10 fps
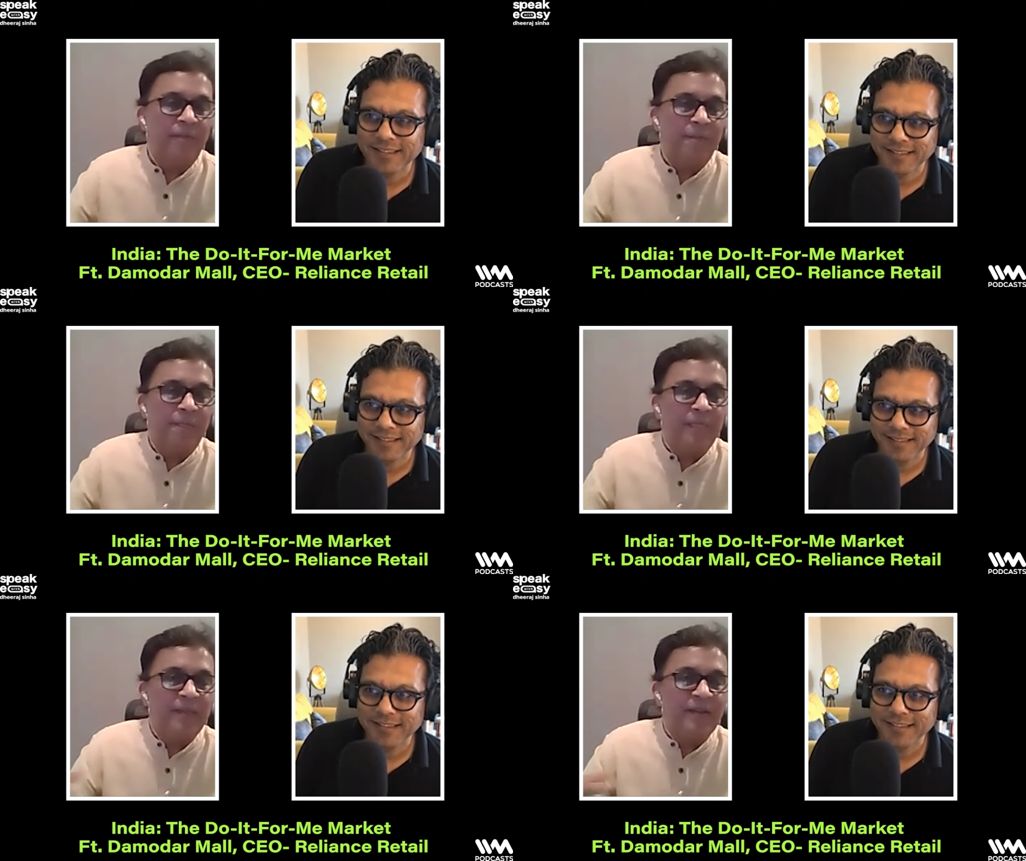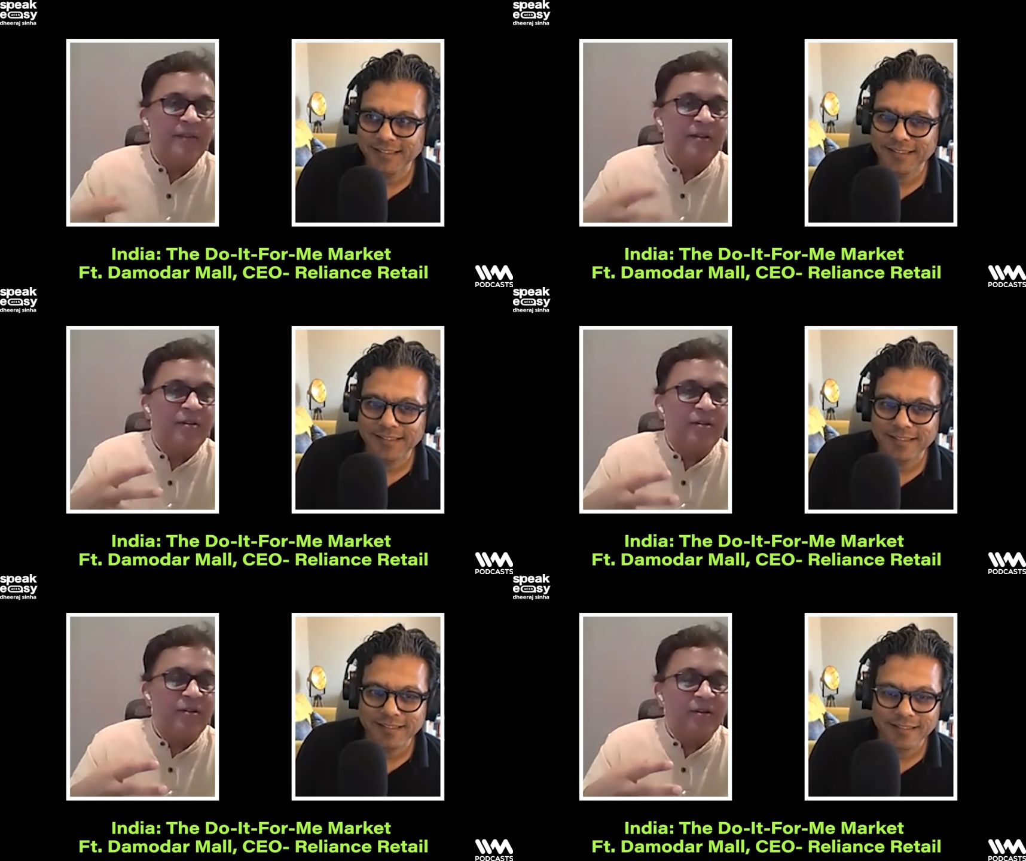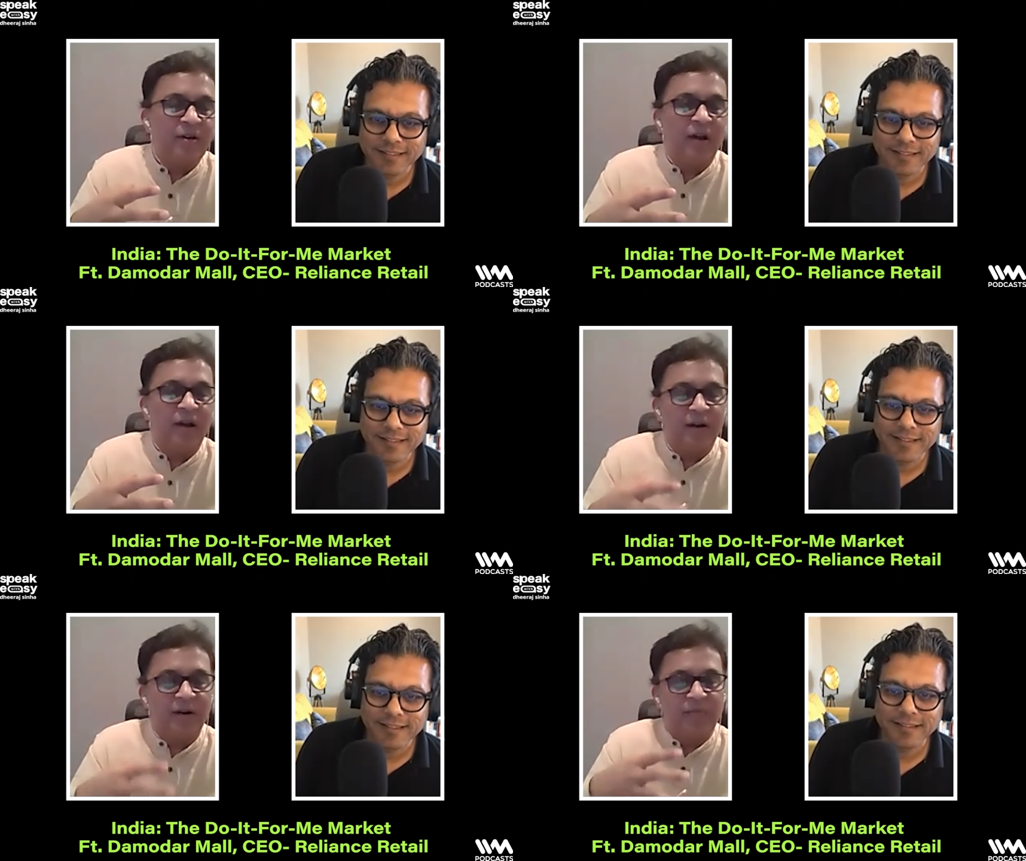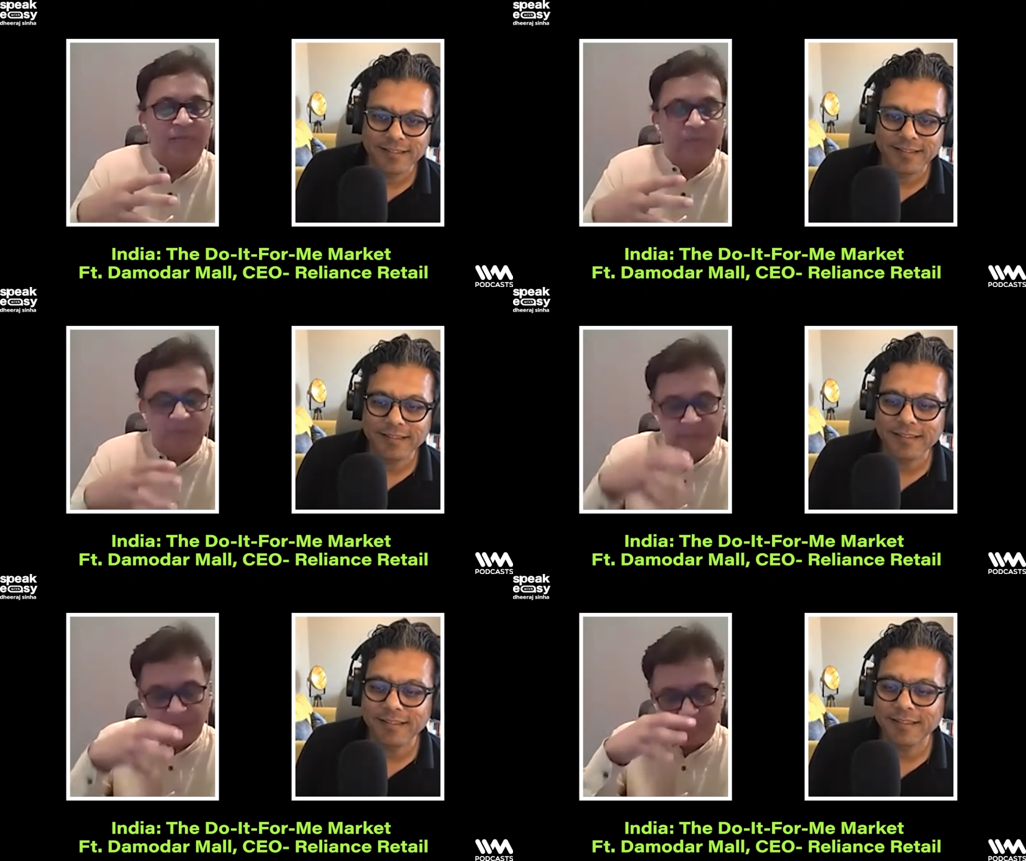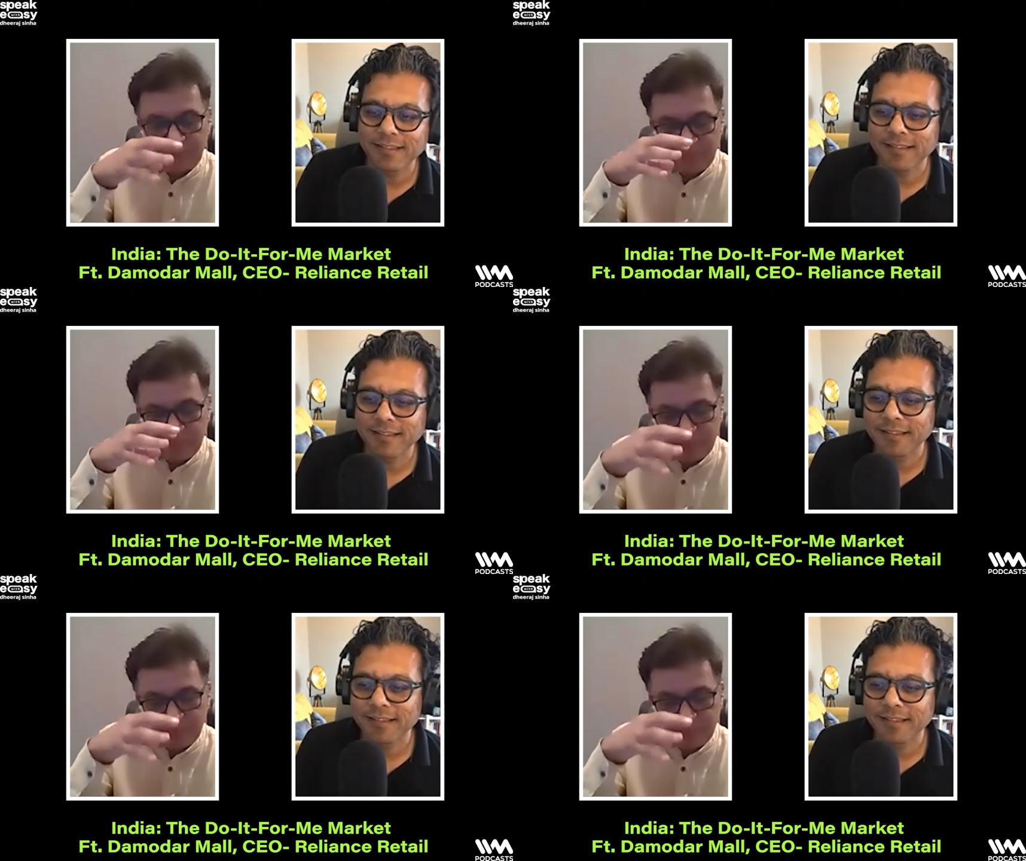Nobody speaks.